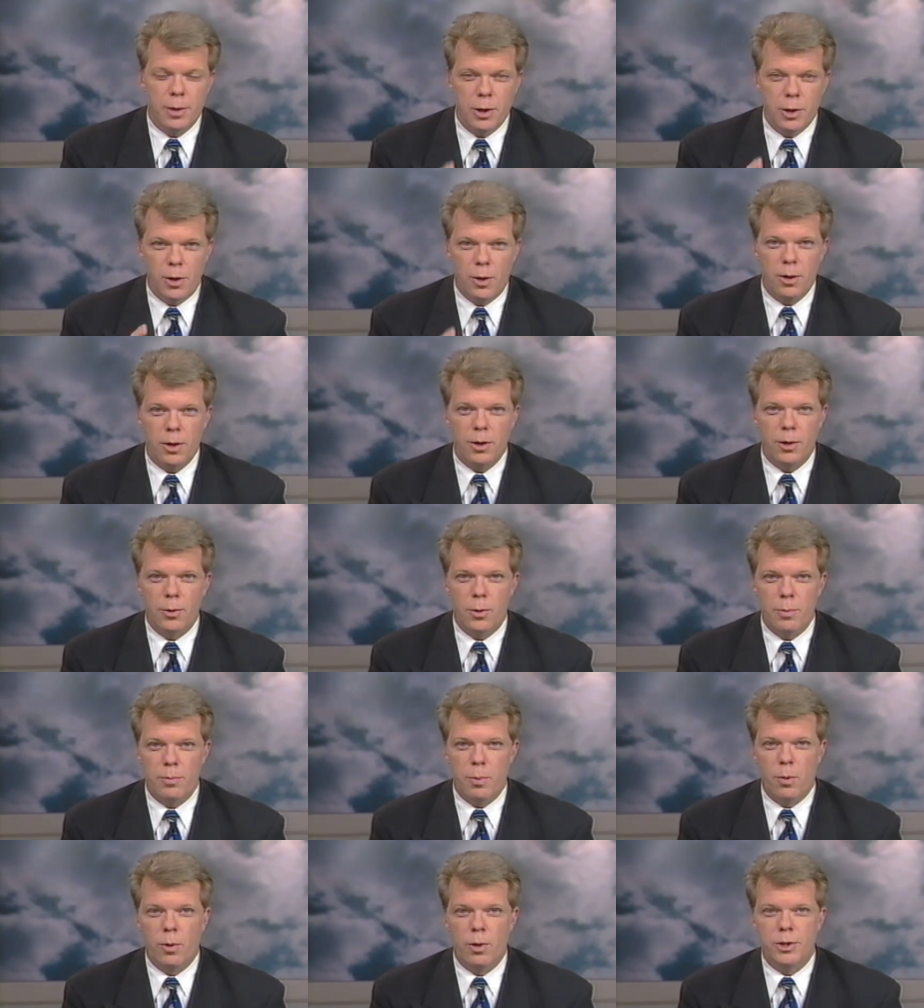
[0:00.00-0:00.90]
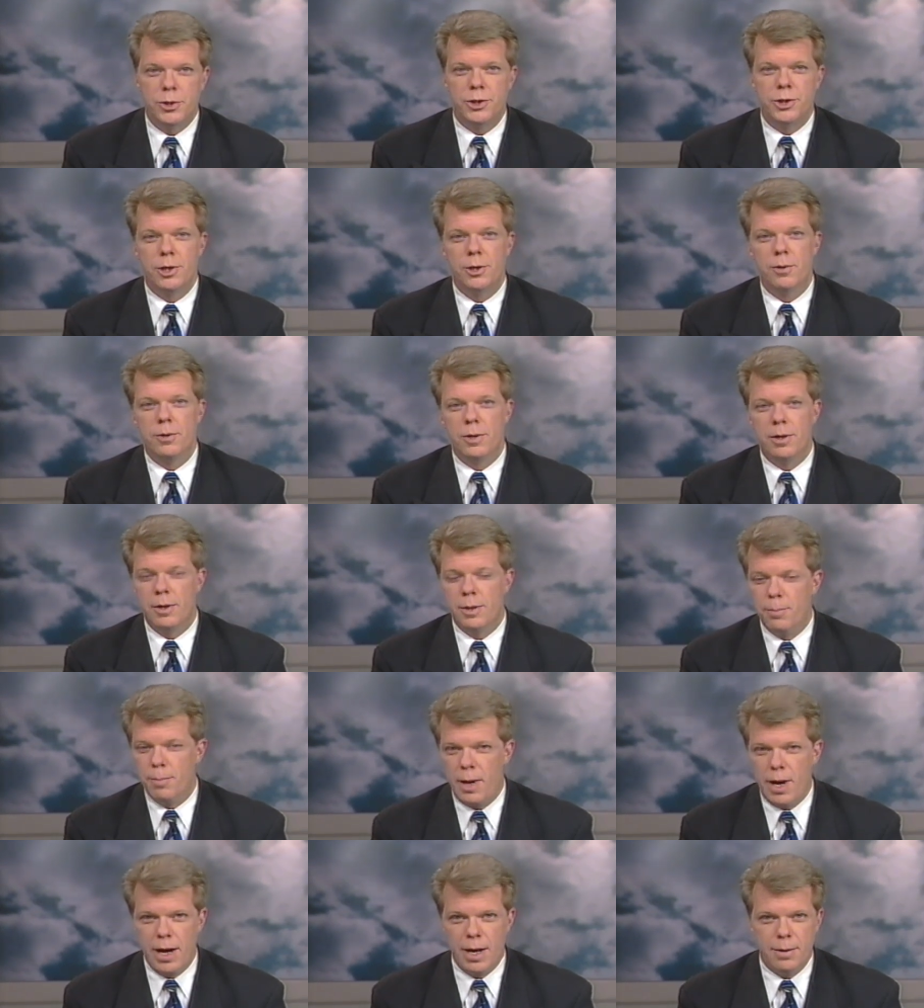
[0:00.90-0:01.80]
I mean, earlier reports showed that
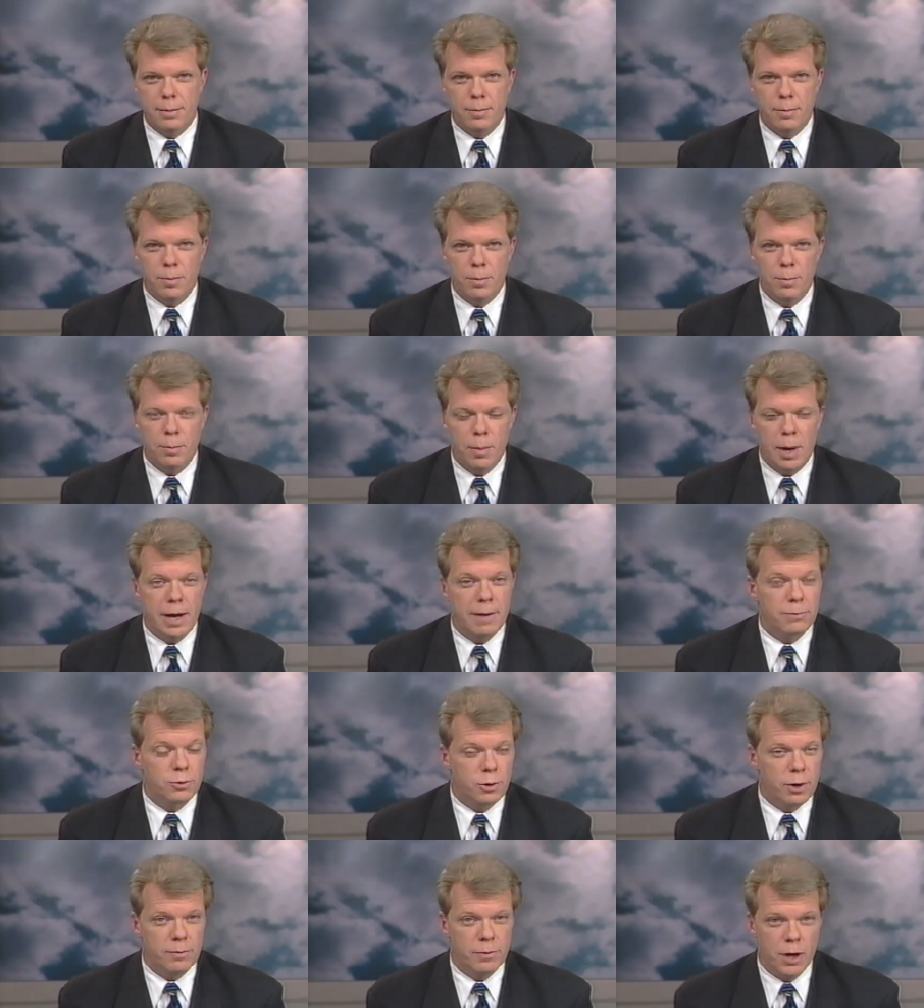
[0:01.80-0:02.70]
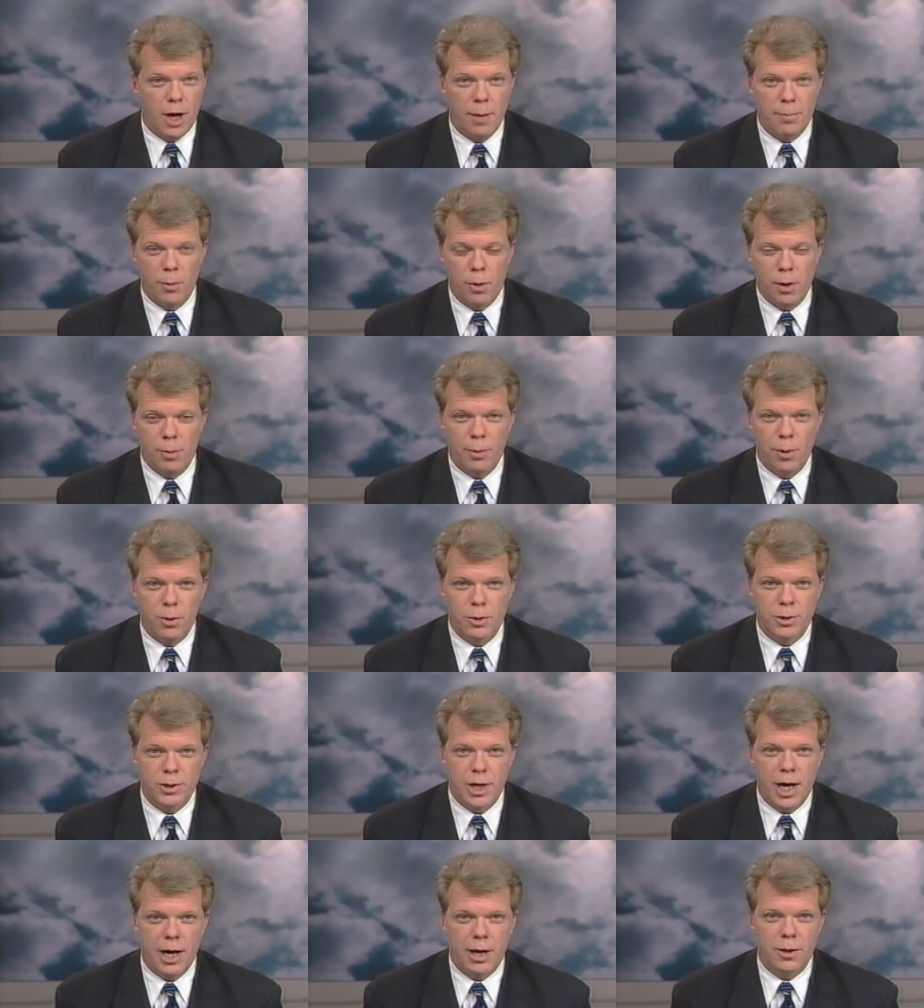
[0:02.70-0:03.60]
a man may have driven up on a
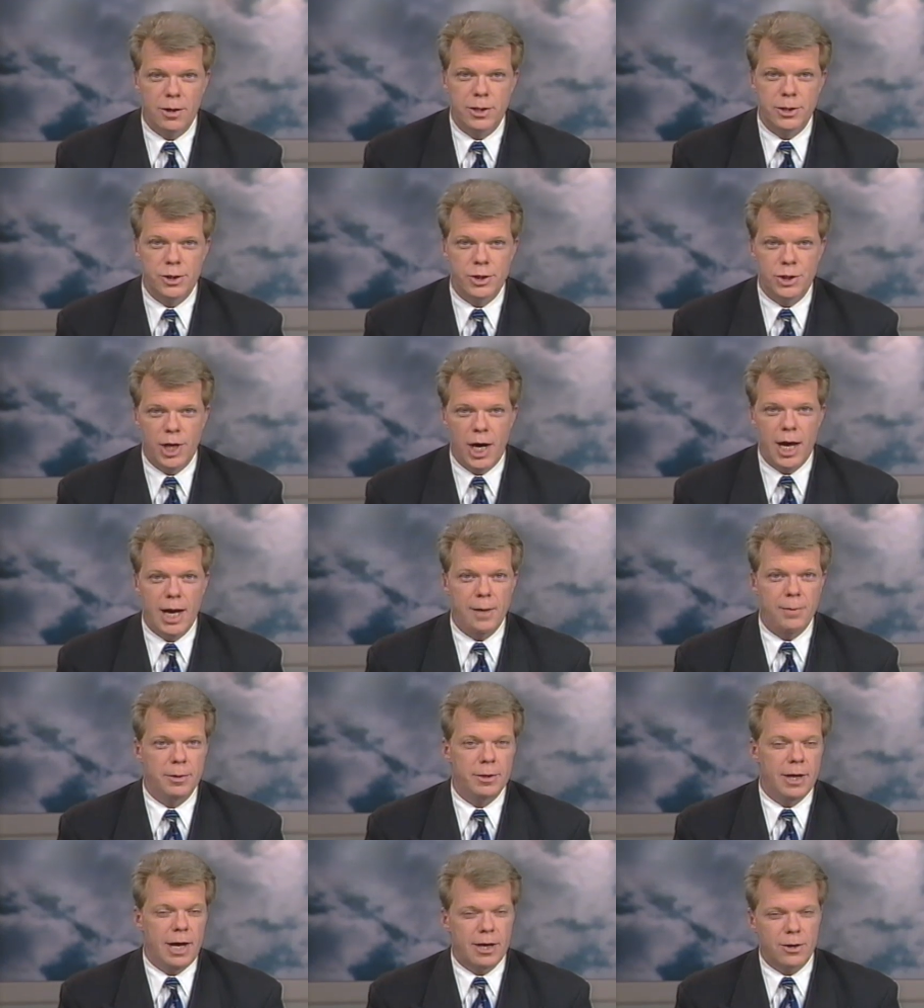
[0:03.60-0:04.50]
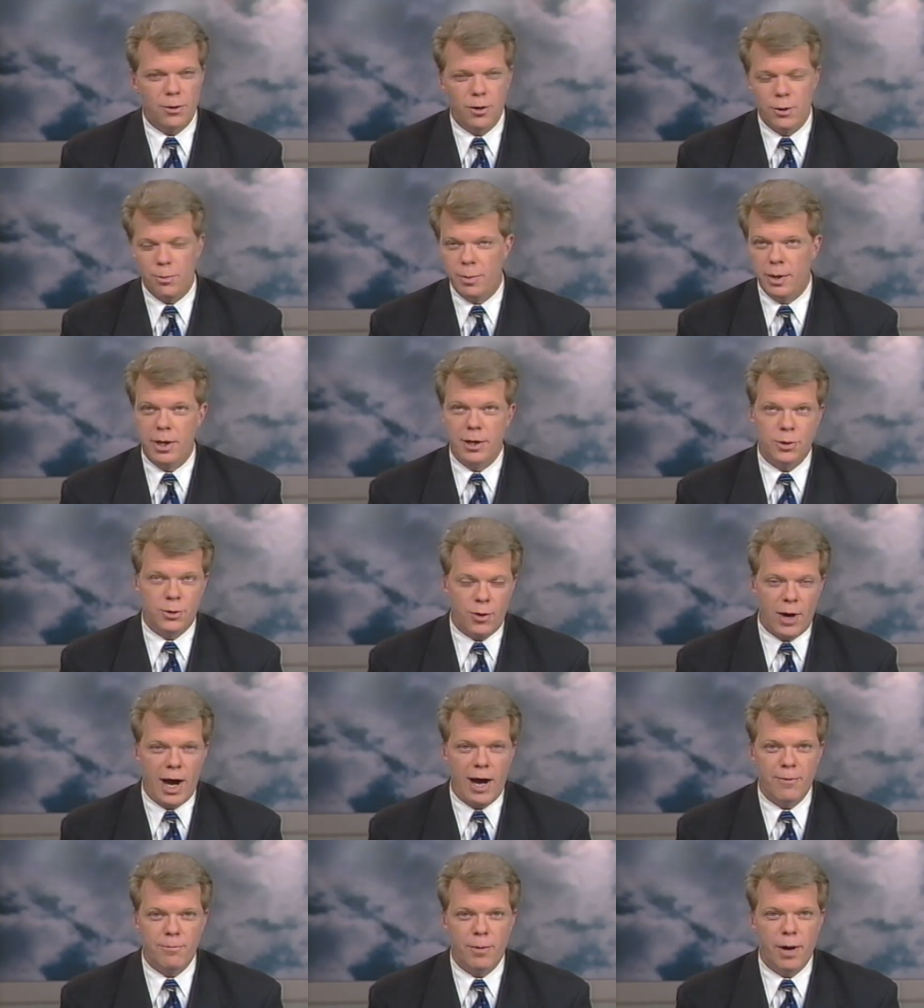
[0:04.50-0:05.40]
motorcycle and shot him, and that could have been a
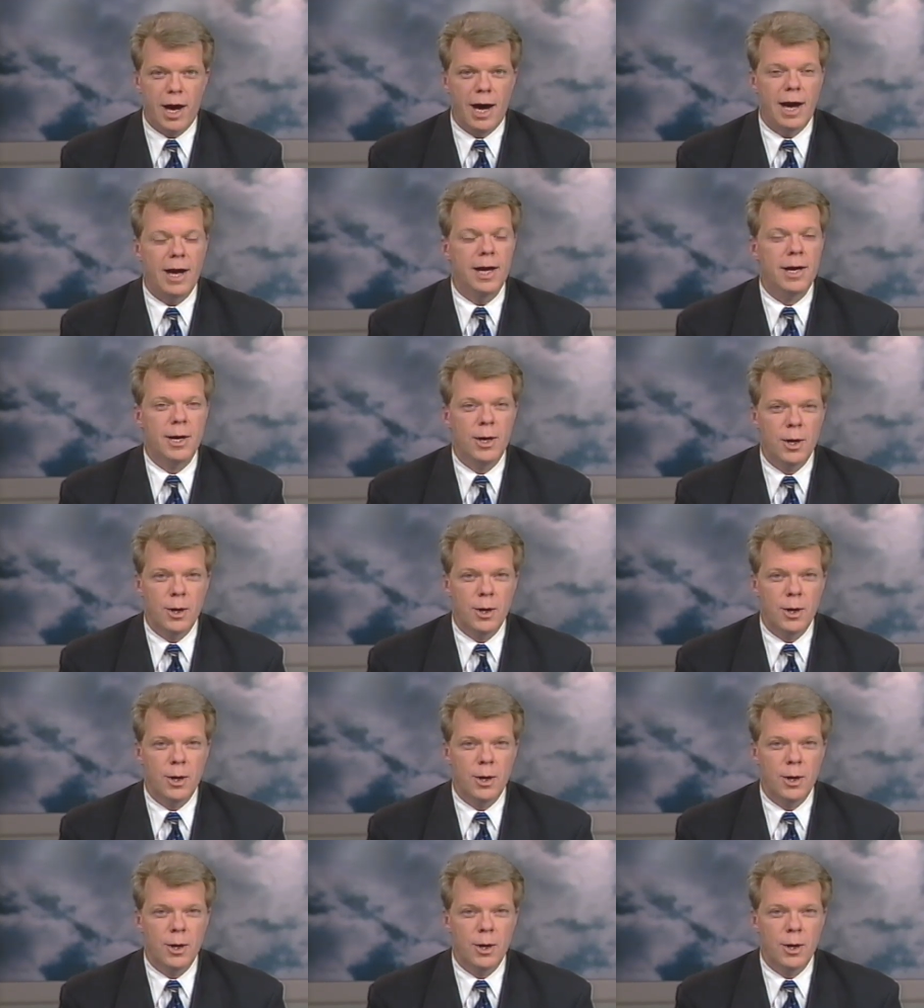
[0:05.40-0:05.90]
drive-by,